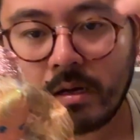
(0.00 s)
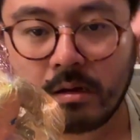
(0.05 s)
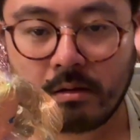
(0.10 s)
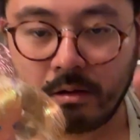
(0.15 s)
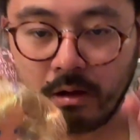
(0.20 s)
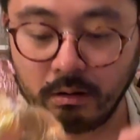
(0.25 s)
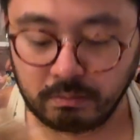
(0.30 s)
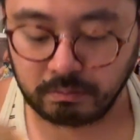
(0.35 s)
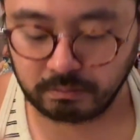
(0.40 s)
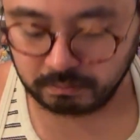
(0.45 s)

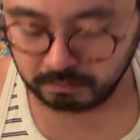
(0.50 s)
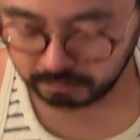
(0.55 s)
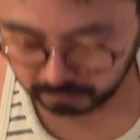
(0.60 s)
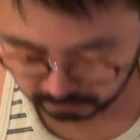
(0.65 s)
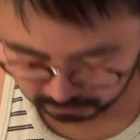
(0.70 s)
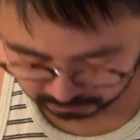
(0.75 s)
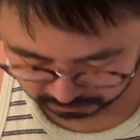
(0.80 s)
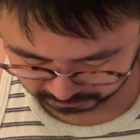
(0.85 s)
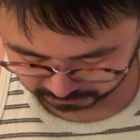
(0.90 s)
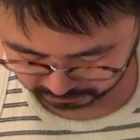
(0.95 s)
Oh,
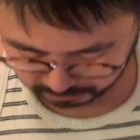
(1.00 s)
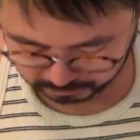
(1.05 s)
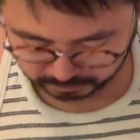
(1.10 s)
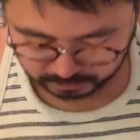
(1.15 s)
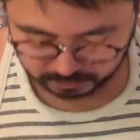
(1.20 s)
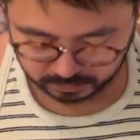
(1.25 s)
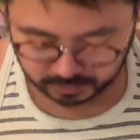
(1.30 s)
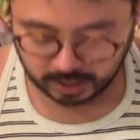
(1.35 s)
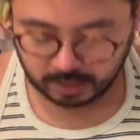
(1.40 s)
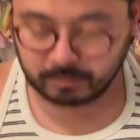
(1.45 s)

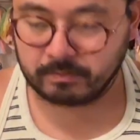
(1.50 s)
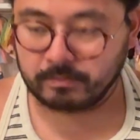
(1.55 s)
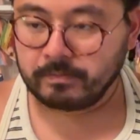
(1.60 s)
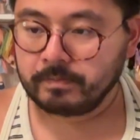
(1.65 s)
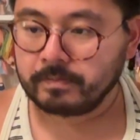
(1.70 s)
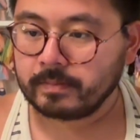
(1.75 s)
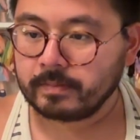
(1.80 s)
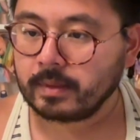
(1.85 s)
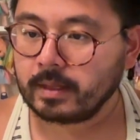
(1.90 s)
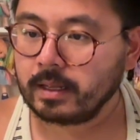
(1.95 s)
no,
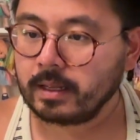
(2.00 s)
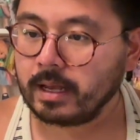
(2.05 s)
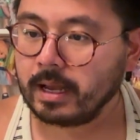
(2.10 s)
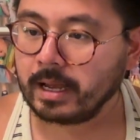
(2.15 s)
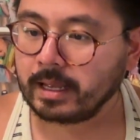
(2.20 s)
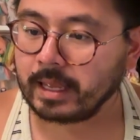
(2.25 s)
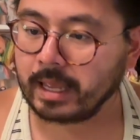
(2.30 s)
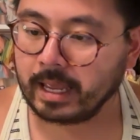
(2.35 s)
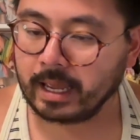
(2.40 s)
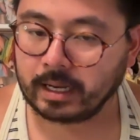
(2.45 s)
I
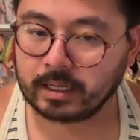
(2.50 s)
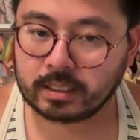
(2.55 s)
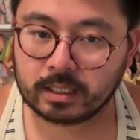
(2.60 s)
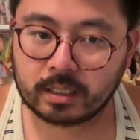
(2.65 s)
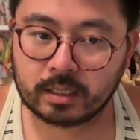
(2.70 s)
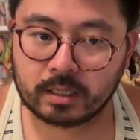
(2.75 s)
can't.